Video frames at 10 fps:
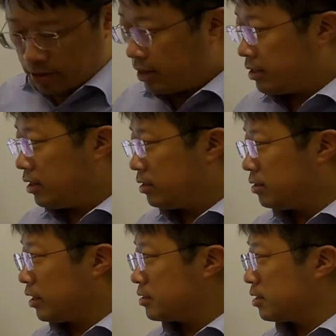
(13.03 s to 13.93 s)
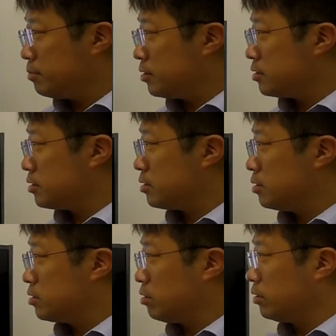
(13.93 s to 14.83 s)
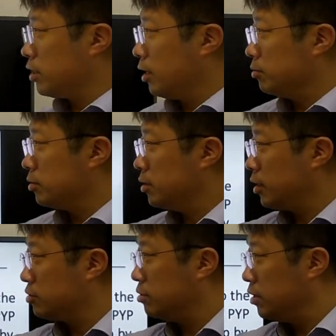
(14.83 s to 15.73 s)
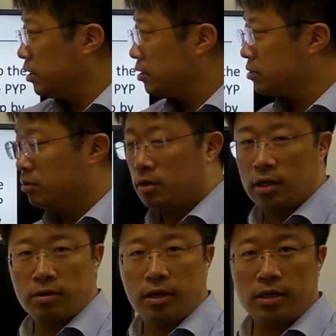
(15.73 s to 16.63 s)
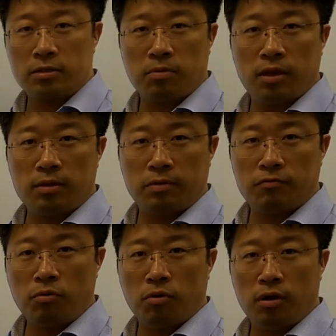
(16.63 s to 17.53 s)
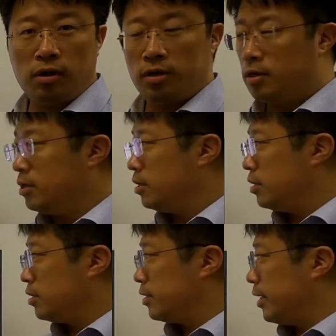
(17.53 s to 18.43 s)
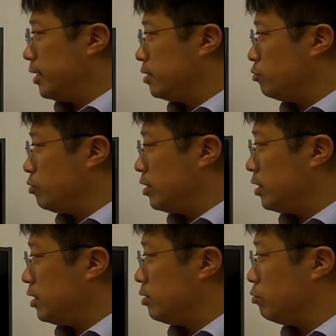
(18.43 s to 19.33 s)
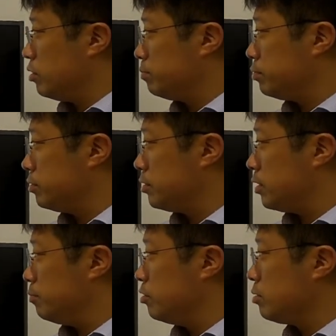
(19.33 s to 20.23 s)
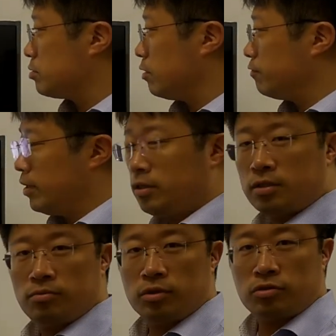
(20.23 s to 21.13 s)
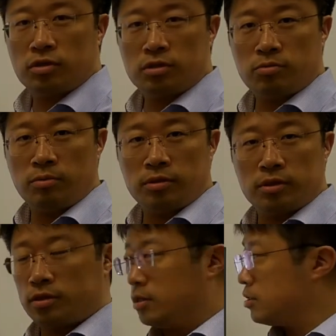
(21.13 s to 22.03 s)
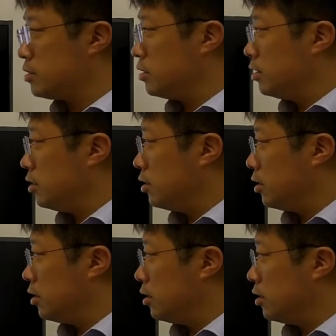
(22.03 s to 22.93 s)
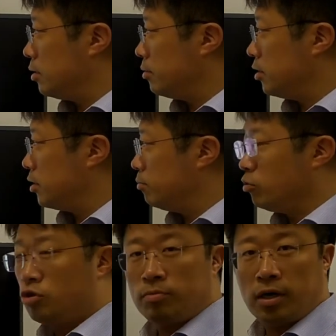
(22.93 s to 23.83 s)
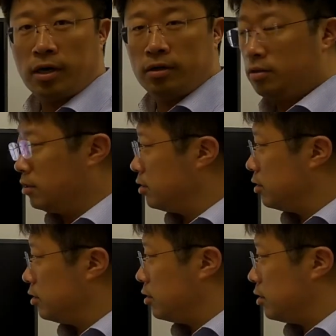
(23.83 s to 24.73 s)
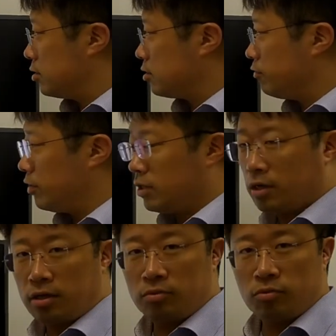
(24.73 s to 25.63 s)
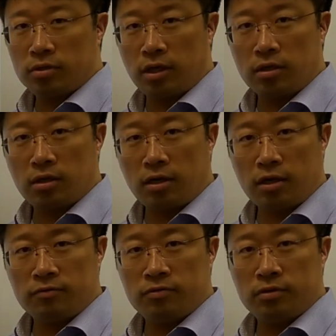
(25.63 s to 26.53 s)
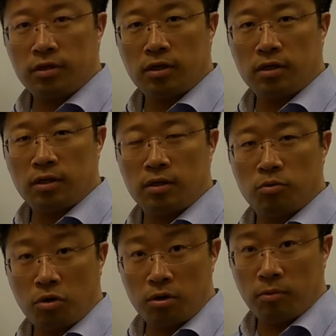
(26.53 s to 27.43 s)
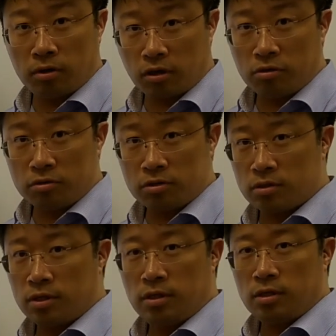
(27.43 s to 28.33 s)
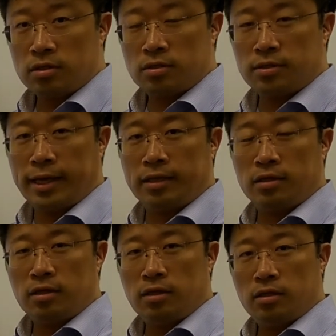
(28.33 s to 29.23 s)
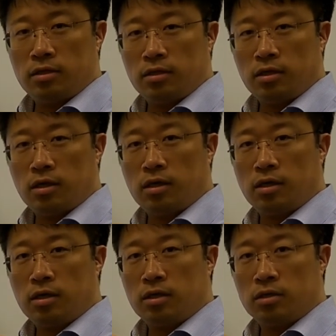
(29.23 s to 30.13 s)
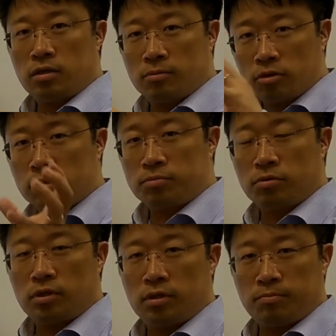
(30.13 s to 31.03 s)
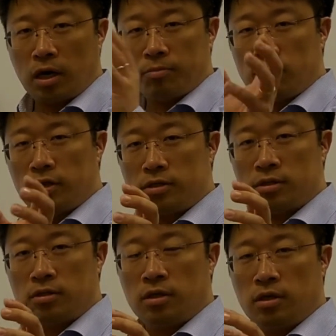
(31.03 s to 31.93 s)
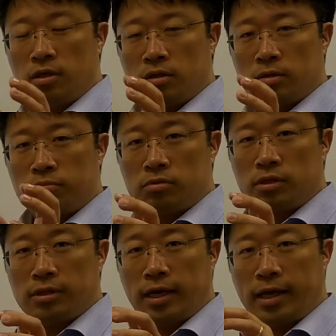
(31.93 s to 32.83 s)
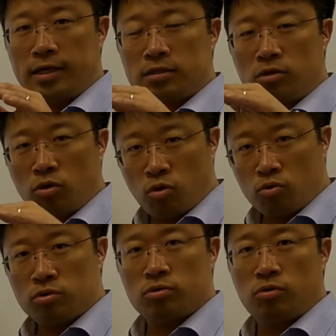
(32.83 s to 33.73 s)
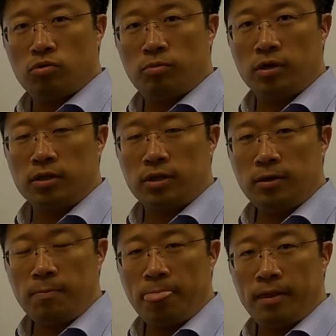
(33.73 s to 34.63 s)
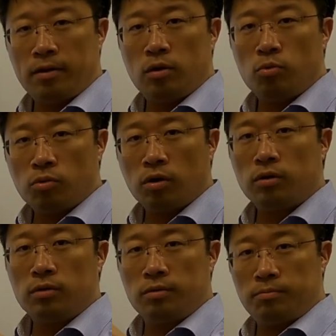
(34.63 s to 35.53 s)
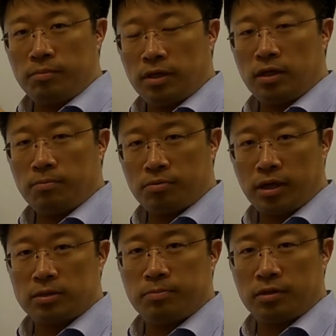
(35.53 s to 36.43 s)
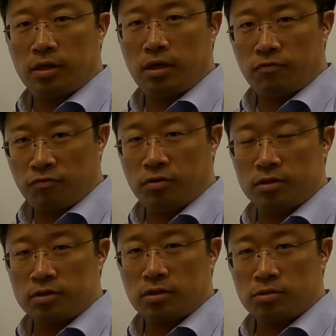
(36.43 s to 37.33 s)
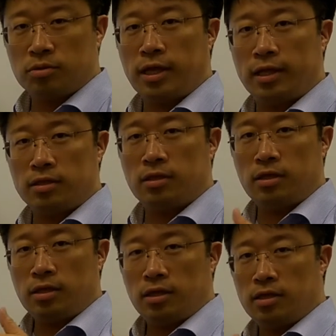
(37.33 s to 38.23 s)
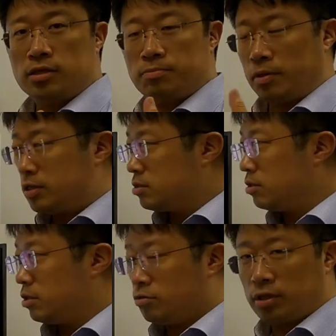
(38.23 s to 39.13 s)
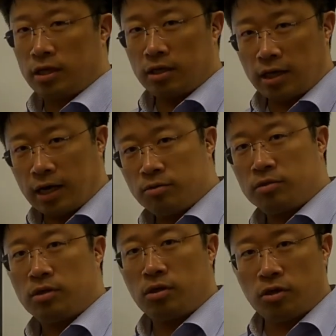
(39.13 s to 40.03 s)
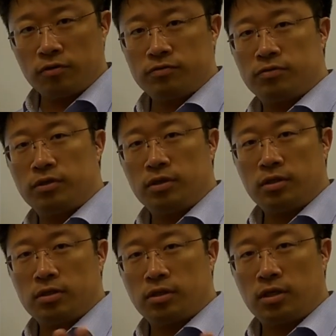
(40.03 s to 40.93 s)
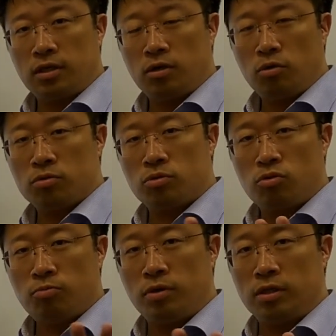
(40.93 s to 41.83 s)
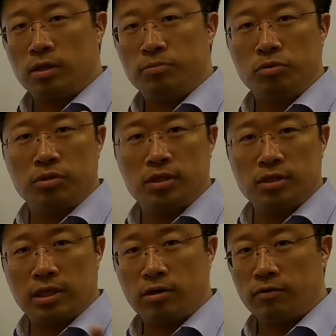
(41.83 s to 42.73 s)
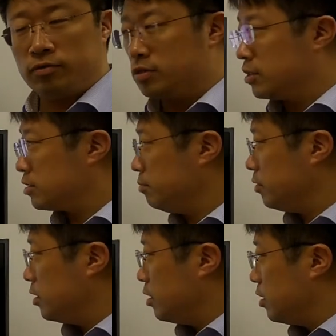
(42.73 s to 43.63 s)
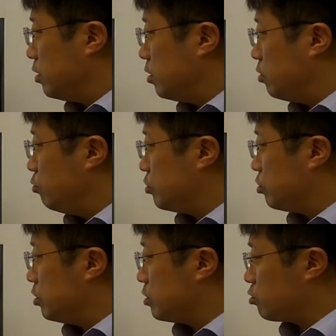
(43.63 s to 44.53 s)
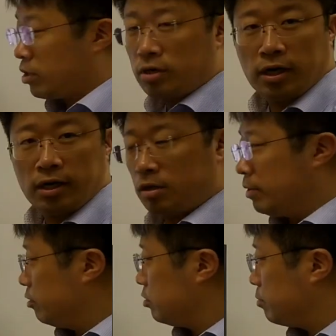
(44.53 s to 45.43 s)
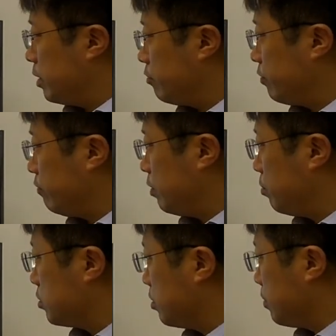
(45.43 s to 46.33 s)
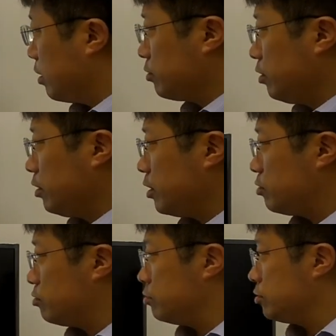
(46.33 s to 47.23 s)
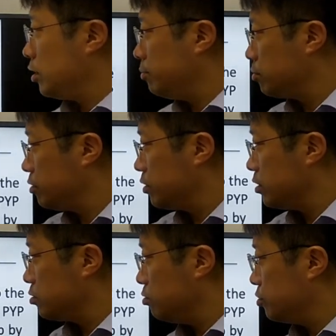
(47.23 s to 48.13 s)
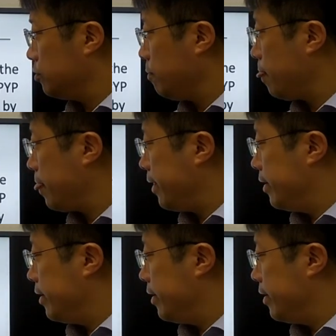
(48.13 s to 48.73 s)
And then the next step is salting out, actually. The salting out I explained before that we will put ammonium sulfate, which is this ammonium ion and sulfate ion will take a lot of water molecules so that among the protein population, the protein that has a low solubility will be precipitated first. So that is basically you're taking out of the low solubility proteins out of the system, which is quite a high amount, about 50% powder into the protein solution.